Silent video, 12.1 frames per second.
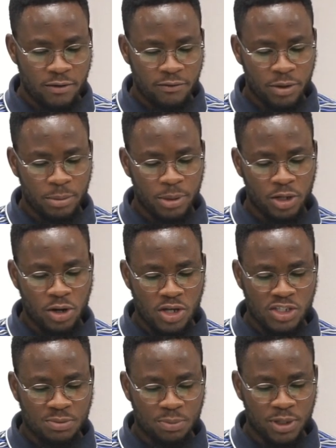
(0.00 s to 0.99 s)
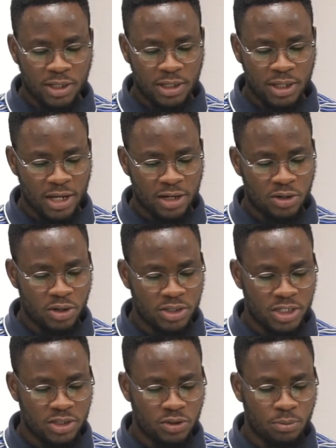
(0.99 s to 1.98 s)
from the Gospel
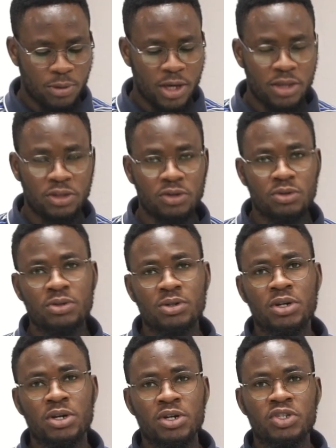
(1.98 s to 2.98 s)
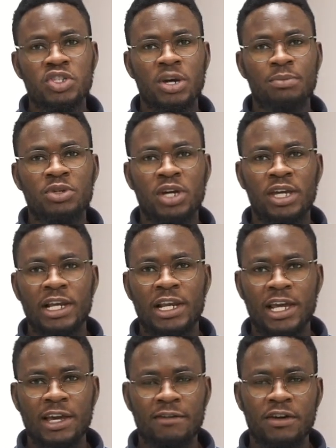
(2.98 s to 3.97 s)
according to Matthew chapter
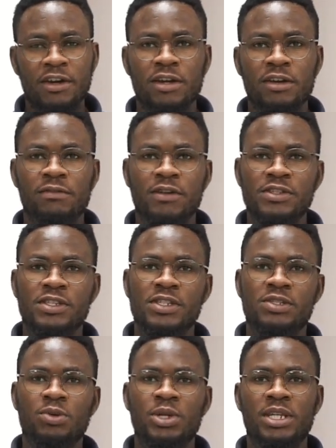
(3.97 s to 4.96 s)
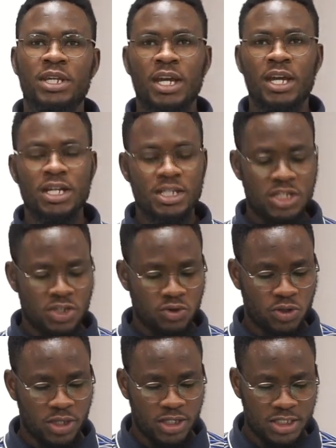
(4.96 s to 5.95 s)
11, verses 28
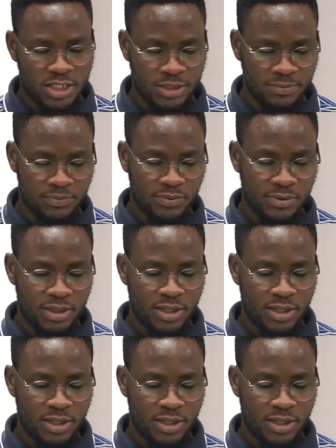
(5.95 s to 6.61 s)
to 30.